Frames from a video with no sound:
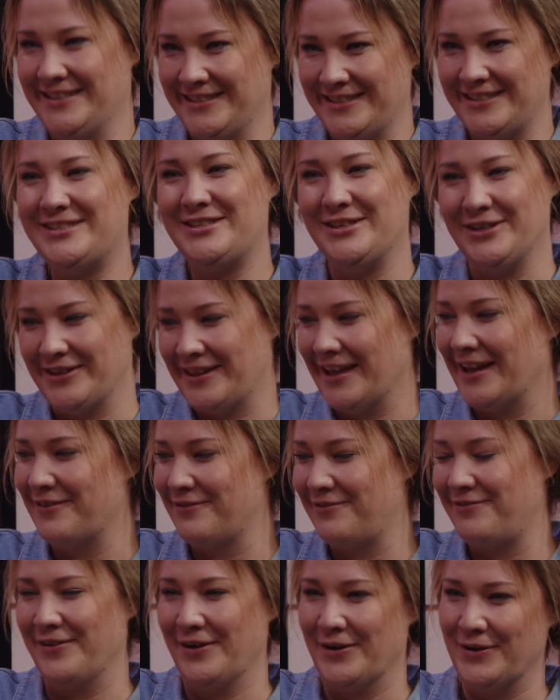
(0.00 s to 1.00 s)
To then a
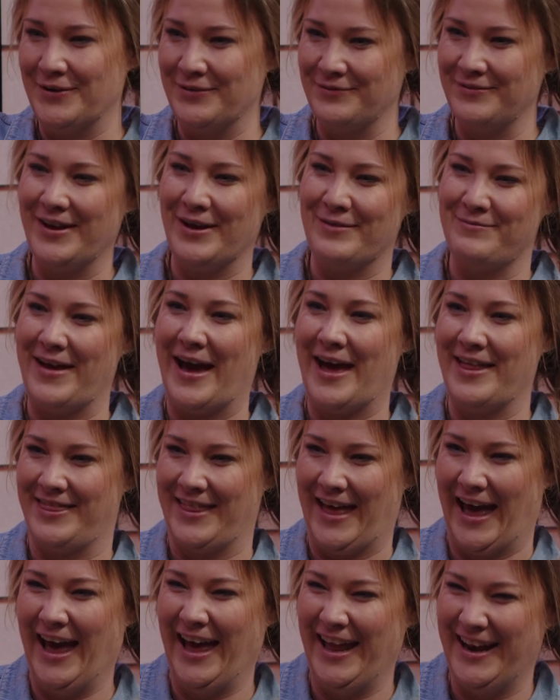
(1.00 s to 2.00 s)
film about
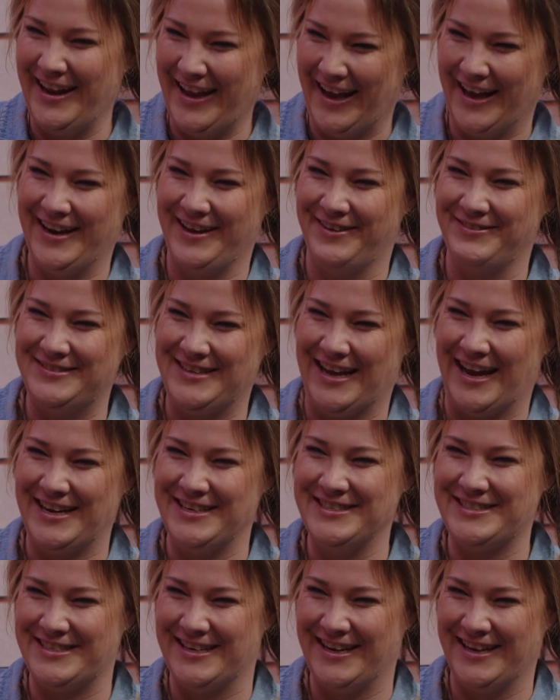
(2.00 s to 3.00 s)
that
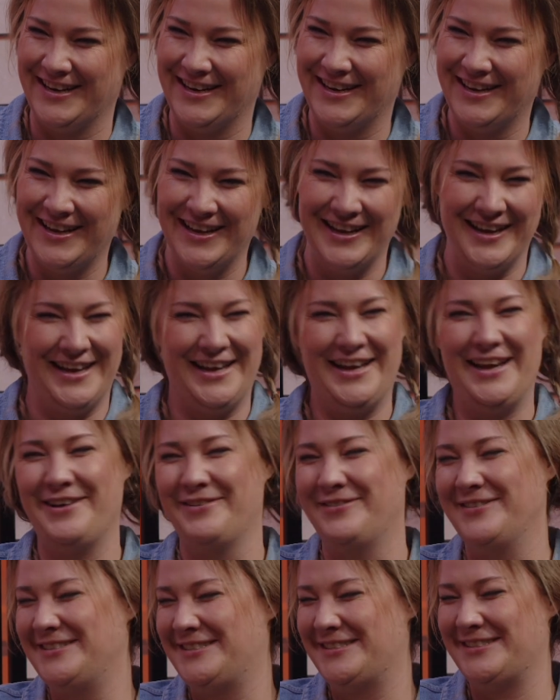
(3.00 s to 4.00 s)
adaptation.
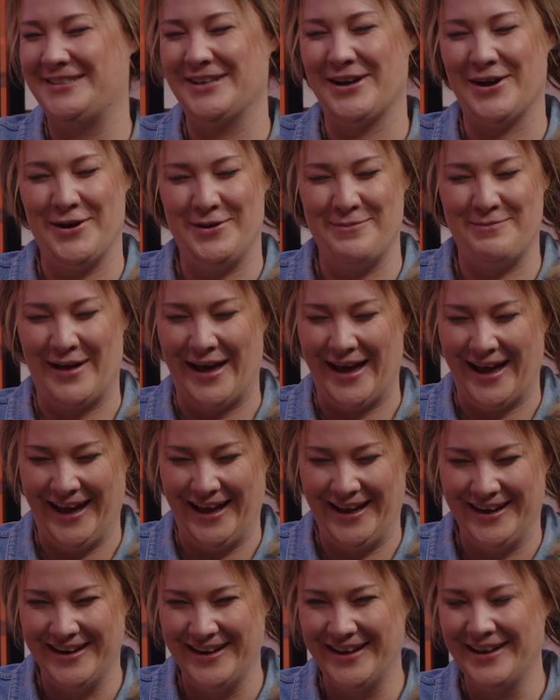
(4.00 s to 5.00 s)
It was so
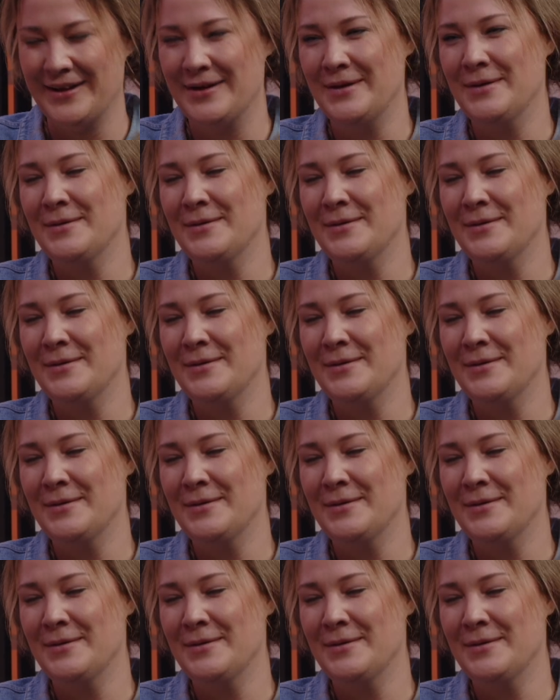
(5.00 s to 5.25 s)
bad. Yeah.